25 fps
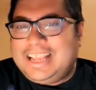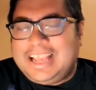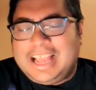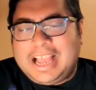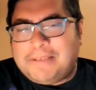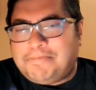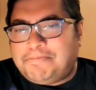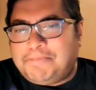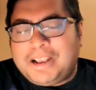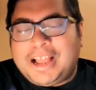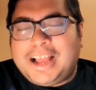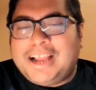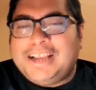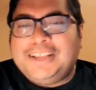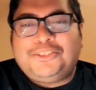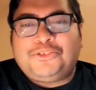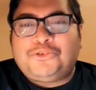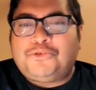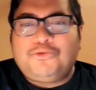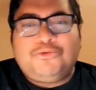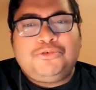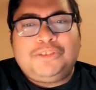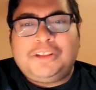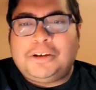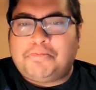apply
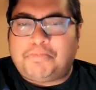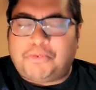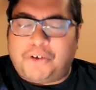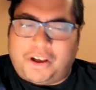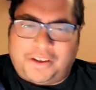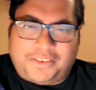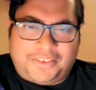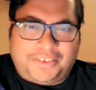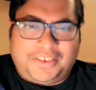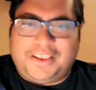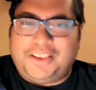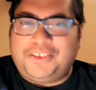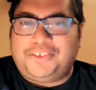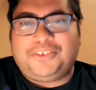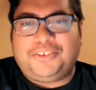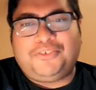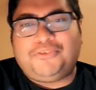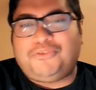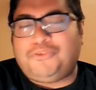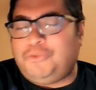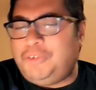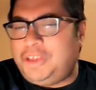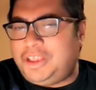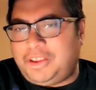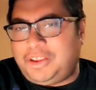through the process.
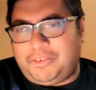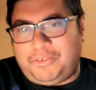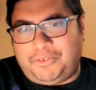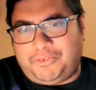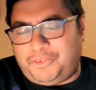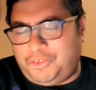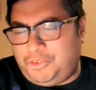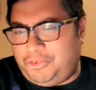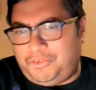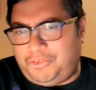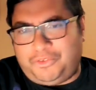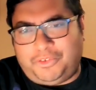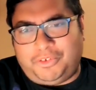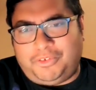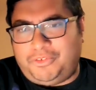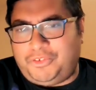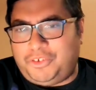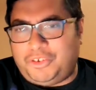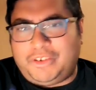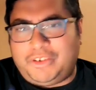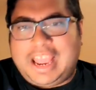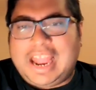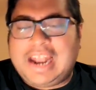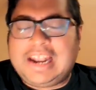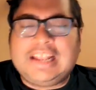If
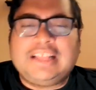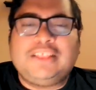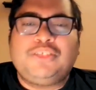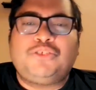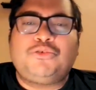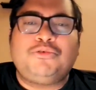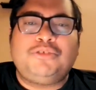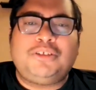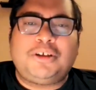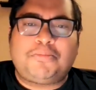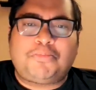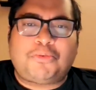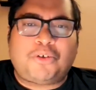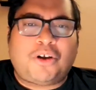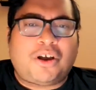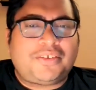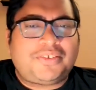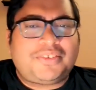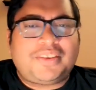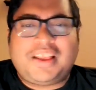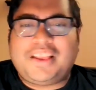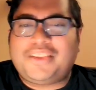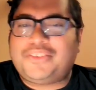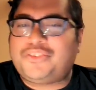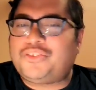you get in through the
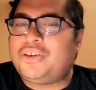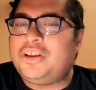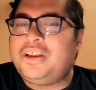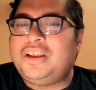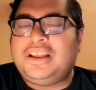process,